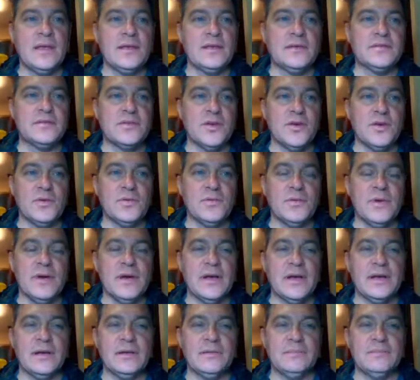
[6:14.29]

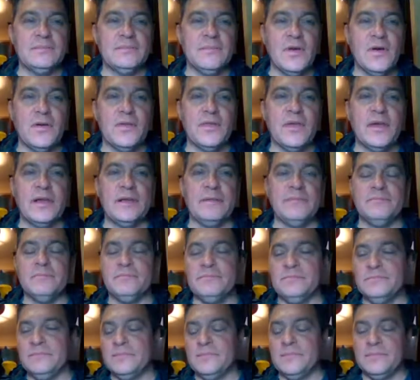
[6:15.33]
So all that
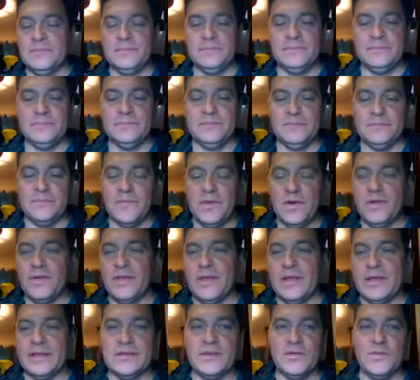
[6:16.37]

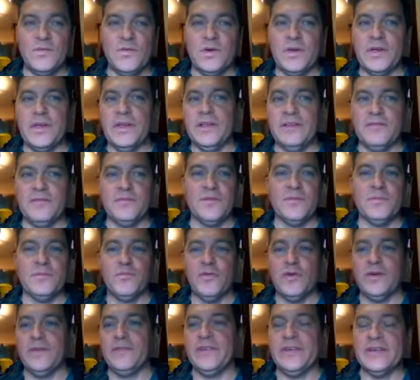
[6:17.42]
work you did from
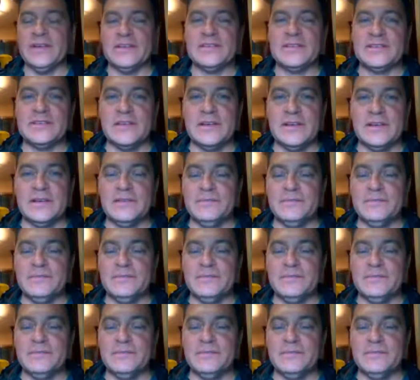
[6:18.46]
previous